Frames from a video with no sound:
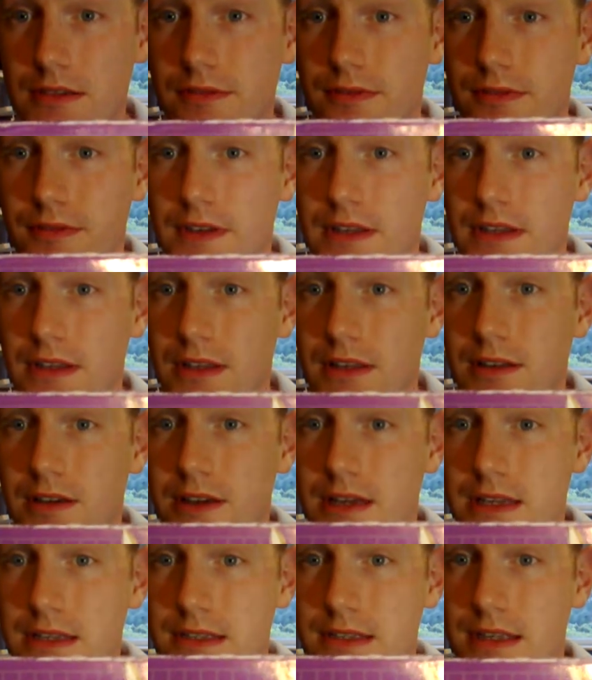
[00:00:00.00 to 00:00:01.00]
I don't think the
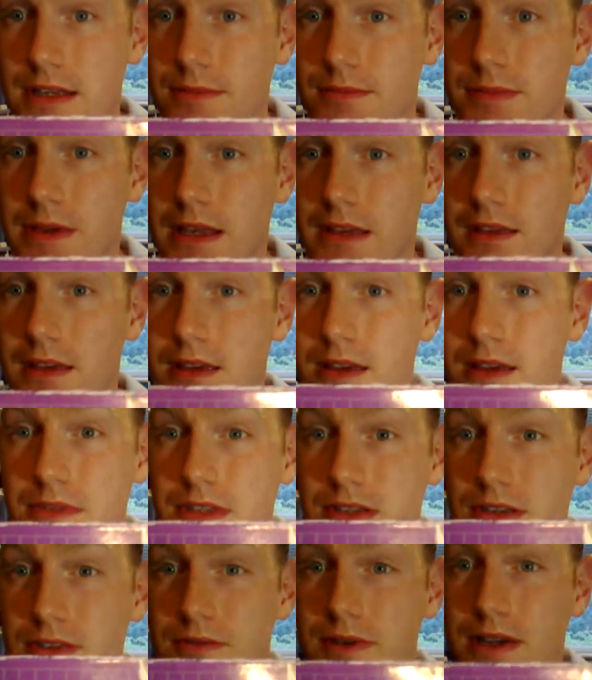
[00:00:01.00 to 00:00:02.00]
light is going to that
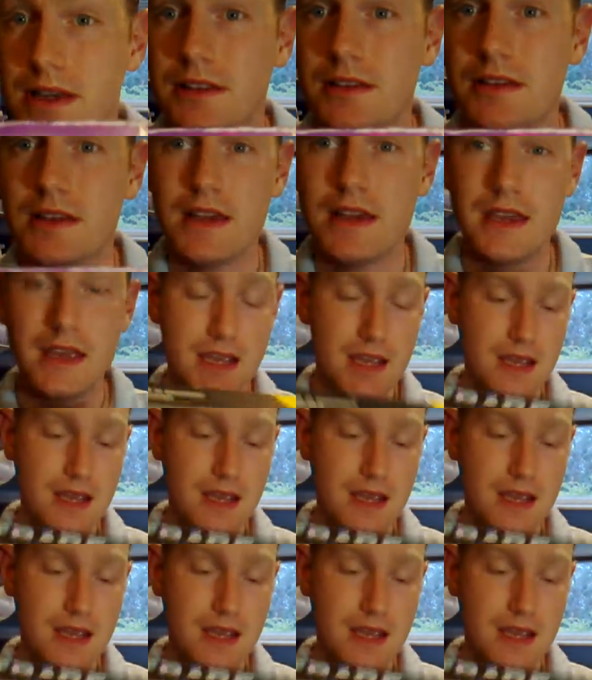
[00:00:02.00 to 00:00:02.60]
up too well.